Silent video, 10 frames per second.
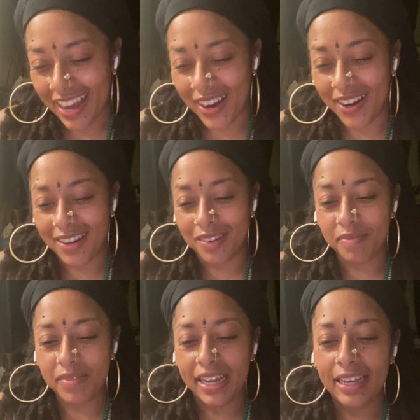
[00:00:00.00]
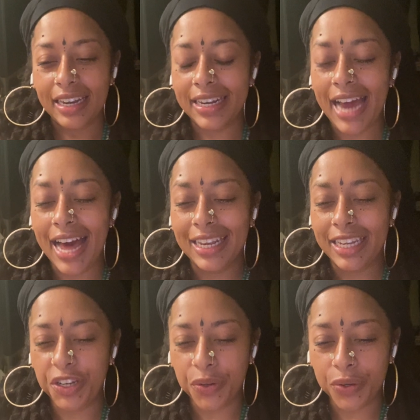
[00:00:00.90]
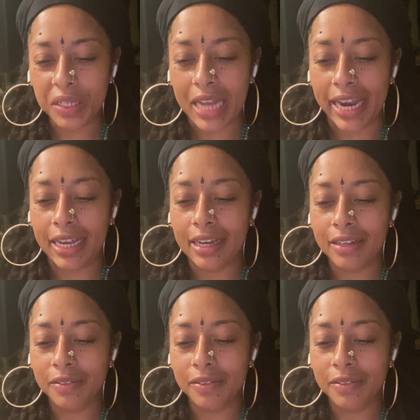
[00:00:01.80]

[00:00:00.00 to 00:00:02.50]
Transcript: Not little like